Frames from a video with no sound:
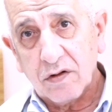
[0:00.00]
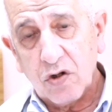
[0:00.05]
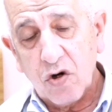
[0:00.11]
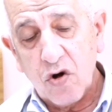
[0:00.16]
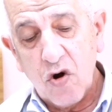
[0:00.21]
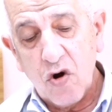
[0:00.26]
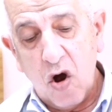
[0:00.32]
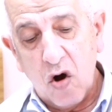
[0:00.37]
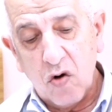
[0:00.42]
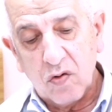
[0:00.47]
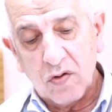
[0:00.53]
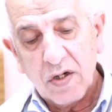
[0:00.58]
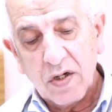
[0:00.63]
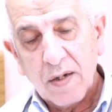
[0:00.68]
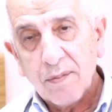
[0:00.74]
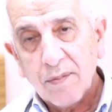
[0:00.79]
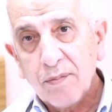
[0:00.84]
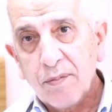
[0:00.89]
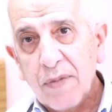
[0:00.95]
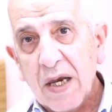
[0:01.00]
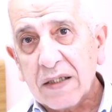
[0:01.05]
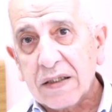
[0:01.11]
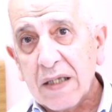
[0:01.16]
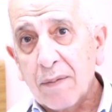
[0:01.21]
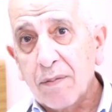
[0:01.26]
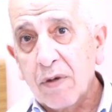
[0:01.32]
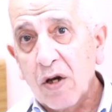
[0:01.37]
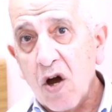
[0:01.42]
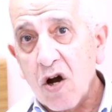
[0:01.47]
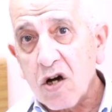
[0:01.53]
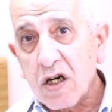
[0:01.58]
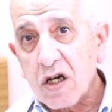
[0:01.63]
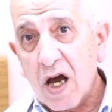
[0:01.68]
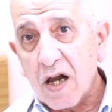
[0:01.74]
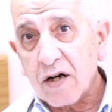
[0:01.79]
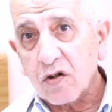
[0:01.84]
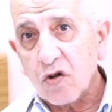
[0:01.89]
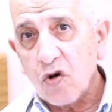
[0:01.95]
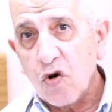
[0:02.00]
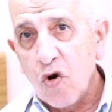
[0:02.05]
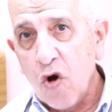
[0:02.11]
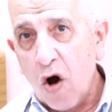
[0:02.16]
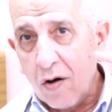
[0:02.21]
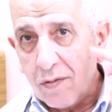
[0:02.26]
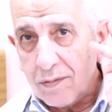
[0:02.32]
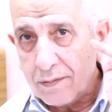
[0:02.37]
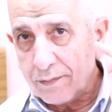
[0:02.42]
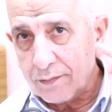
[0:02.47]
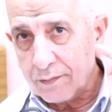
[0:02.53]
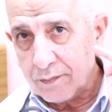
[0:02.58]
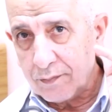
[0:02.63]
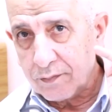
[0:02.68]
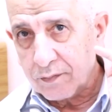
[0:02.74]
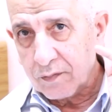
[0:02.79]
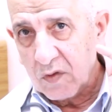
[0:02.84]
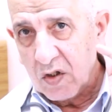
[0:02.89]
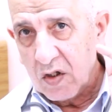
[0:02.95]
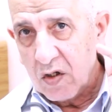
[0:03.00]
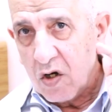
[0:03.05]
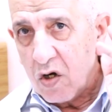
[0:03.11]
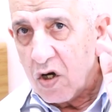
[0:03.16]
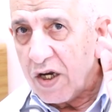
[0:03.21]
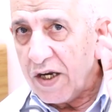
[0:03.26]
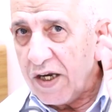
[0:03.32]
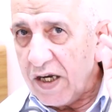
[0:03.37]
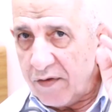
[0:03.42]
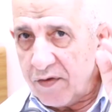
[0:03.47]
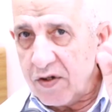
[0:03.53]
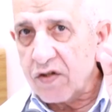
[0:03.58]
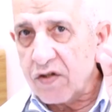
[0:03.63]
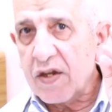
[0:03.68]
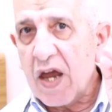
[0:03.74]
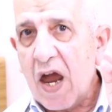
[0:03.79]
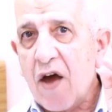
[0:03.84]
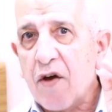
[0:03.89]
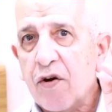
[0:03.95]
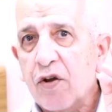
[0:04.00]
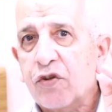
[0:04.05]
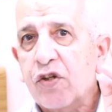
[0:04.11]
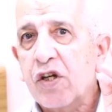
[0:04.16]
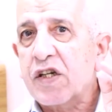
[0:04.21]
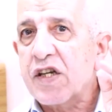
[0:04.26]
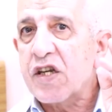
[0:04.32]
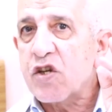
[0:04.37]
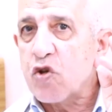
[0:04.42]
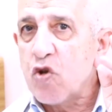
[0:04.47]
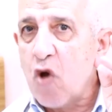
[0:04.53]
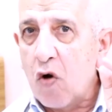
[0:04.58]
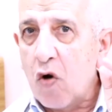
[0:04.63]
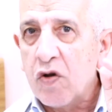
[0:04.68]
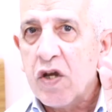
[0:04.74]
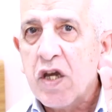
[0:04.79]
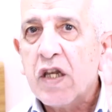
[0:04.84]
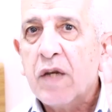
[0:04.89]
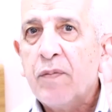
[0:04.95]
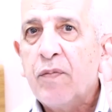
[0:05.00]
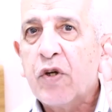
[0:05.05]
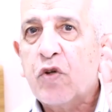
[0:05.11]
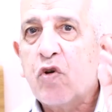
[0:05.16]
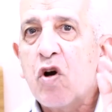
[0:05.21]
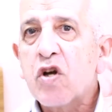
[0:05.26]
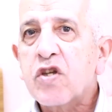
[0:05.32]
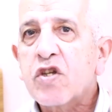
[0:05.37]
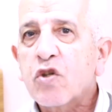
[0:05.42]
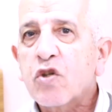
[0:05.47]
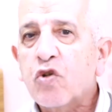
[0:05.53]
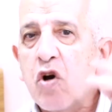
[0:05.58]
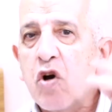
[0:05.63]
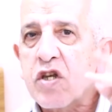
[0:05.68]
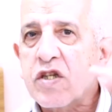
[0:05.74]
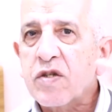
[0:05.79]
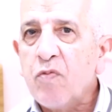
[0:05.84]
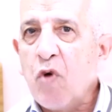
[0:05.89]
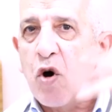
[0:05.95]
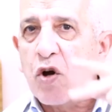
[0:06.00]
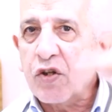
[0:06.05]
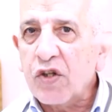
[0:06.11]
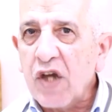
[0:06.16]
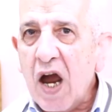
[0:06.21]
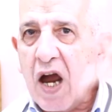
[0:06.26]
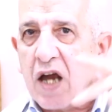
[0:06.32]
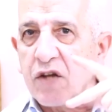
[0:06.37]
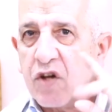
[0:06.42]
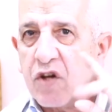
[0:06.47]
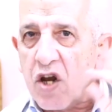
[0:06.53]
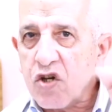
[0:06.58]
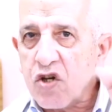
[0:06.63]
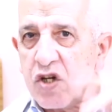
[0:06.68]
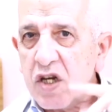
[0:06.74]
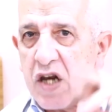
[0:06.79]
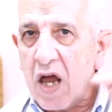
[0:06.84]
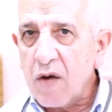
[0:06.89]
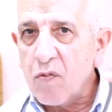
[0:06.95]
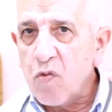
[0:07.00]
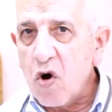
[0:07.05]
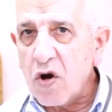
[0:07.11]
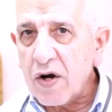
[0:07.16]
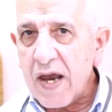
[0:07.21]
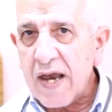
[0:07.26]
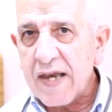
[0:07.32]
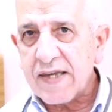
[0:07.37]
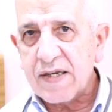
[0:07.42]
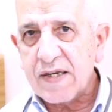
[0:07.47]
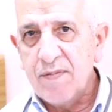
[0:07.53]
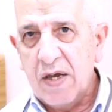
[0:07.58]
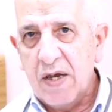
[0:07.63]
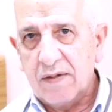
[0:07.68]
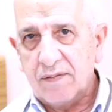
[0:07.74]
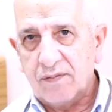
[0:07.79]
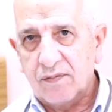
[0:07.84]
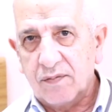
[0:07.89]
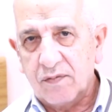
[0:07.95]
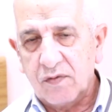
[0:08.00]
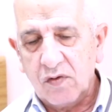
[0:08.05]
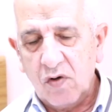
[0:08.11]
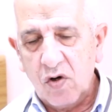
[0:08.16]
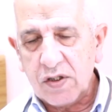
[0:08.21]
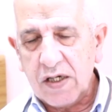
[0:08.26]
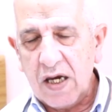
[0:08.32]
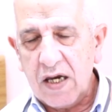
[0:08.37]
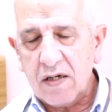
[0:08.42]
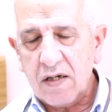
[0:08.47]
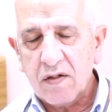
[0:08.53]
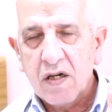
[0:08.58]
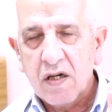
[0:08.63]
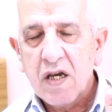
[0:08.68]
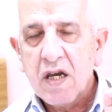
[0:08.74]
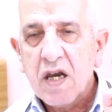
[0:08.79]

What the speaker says: No. Beta blocker. No. Healing diuretic is no, because it causes more dehydration and more asthma. Okay.